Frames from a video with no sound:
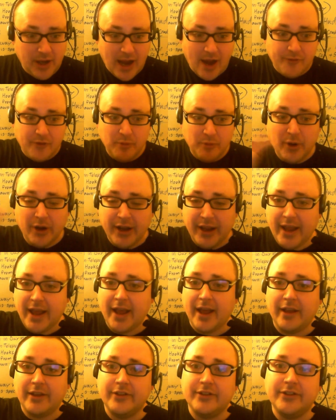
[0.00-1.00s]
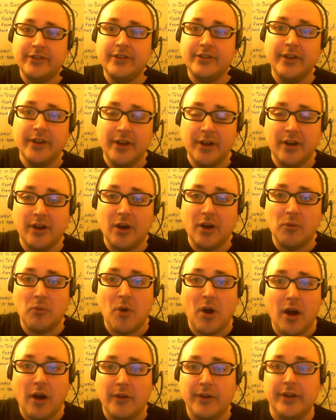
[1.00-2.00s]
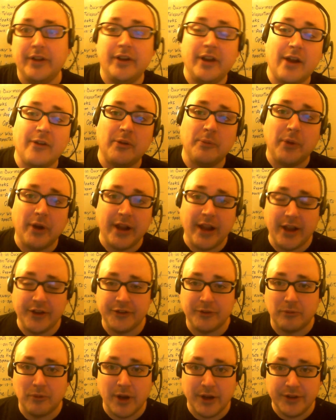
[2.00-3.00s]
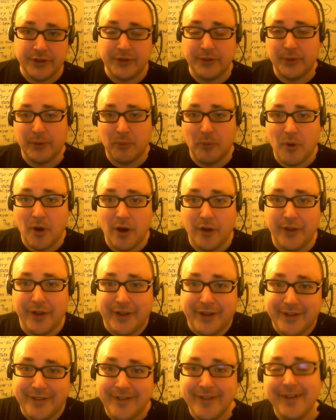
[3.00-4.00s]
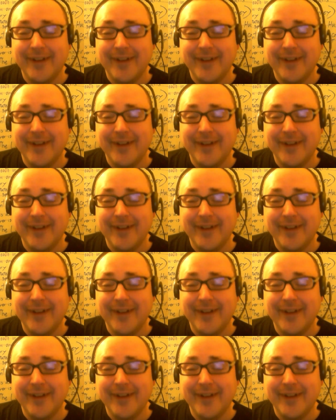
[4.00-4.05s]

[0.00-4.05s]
Everybody has a wallet, everybody has a right to their wallet.